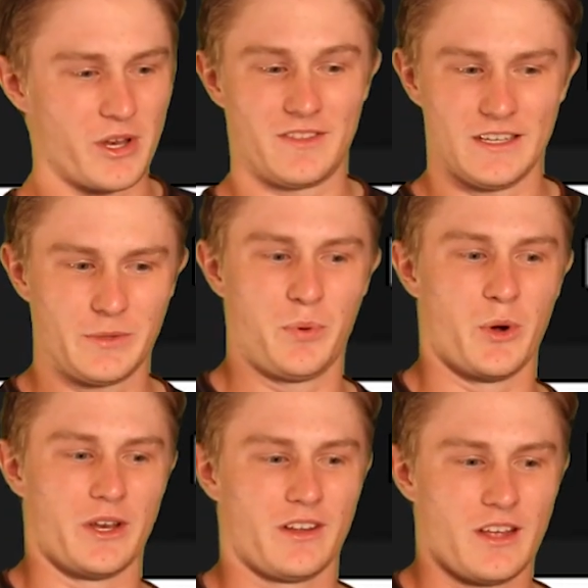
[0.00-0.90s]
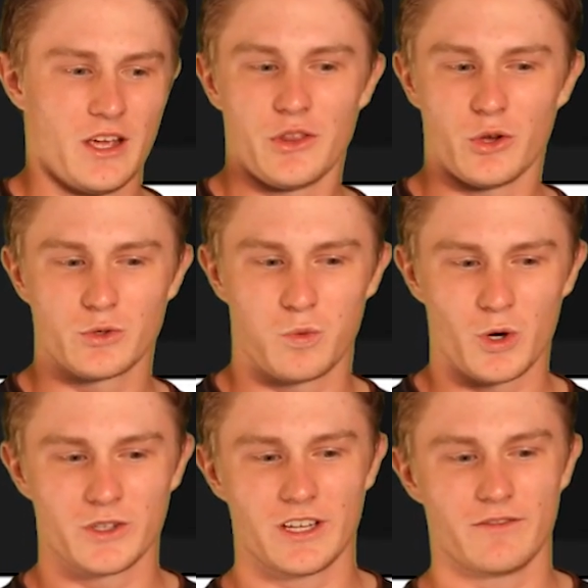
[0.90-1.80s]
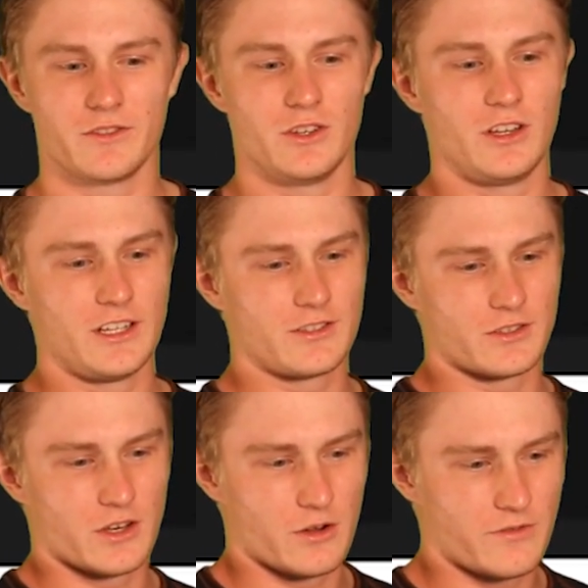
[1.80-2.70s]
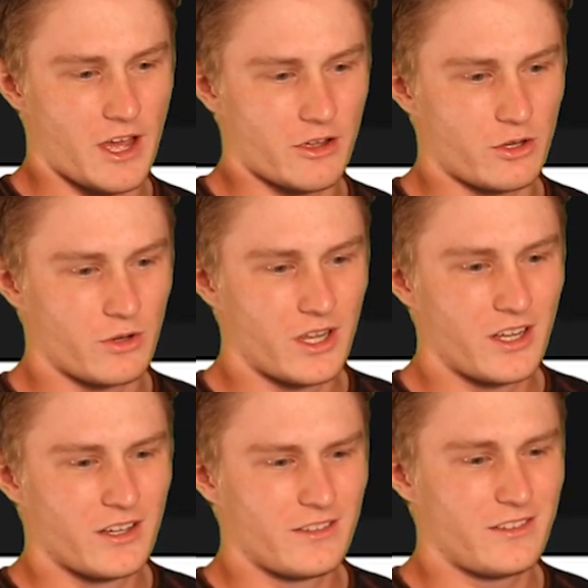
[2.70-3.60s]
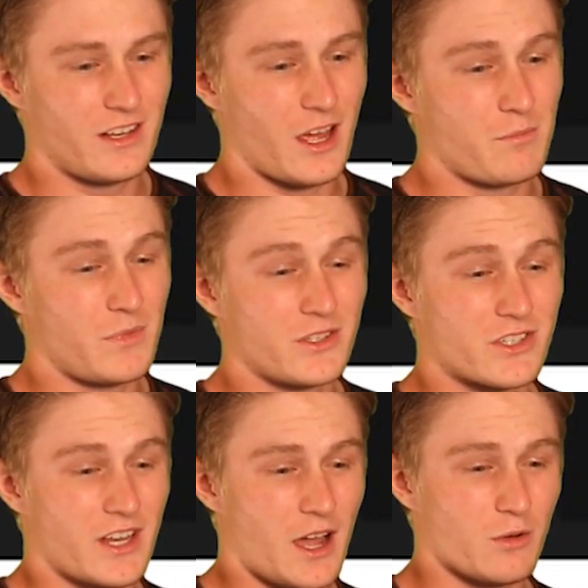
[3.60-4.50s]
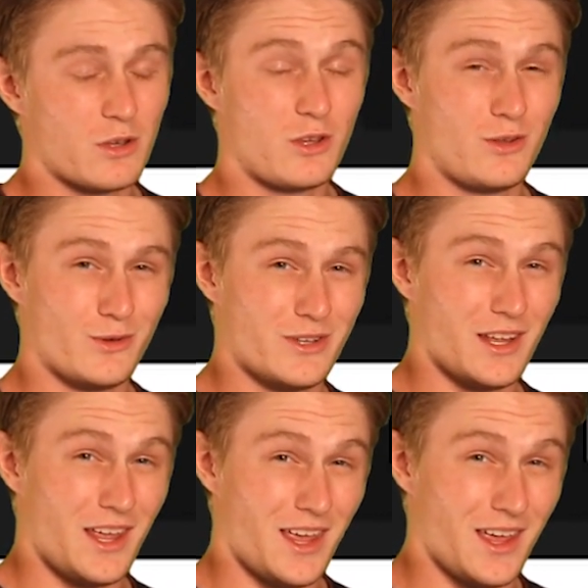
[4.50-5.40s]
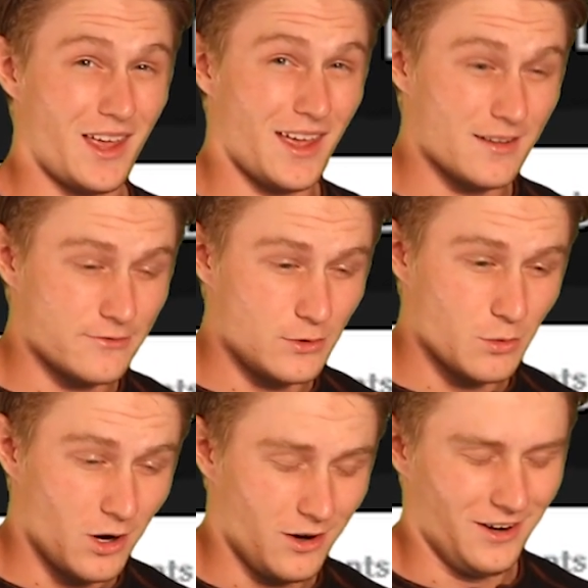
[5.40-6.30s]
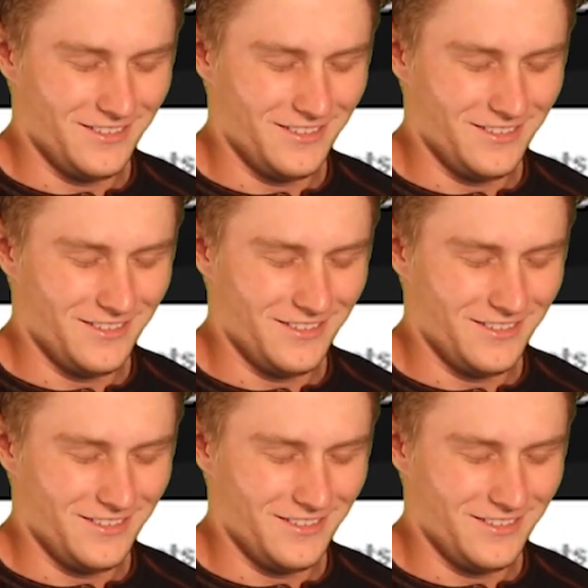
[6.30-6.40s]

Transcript: at this point, those words have little to no value. Did I mention how cute AF you are?